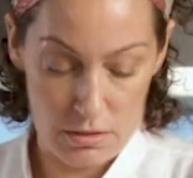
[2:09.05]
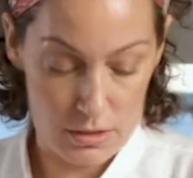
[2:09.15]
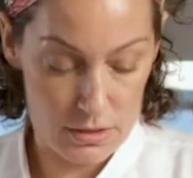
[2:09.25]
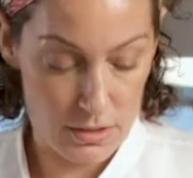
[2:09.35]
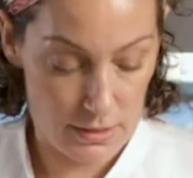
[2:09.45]

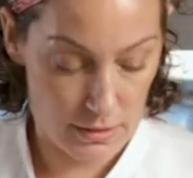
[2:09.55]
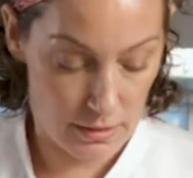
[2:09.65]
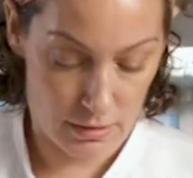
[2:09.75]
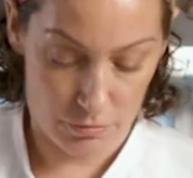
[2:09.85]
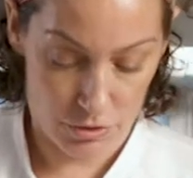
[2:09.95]
And take
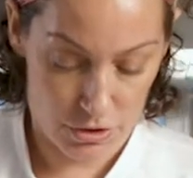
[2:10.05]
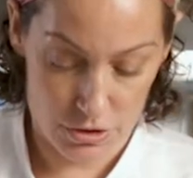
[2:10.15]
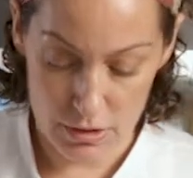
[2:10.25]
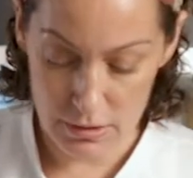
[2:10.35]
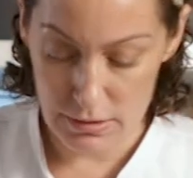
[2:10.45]
it and we're
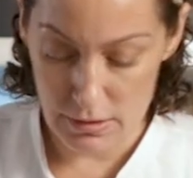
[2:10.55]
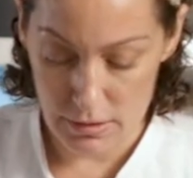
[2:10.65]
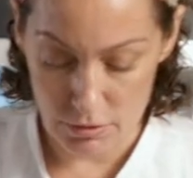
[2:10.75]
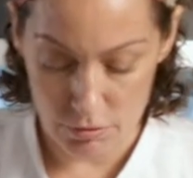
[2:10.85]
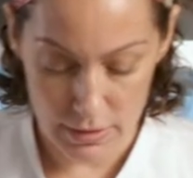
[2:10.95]
just going
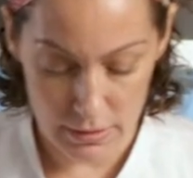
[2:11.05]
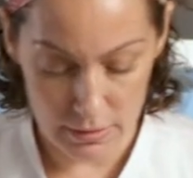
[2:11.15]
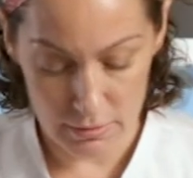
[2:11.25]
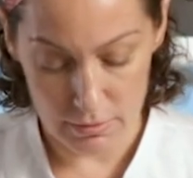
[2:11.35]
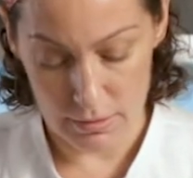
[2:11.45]
to grate
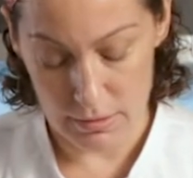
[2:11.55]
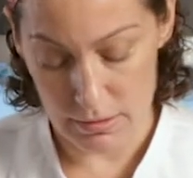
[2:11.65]
it like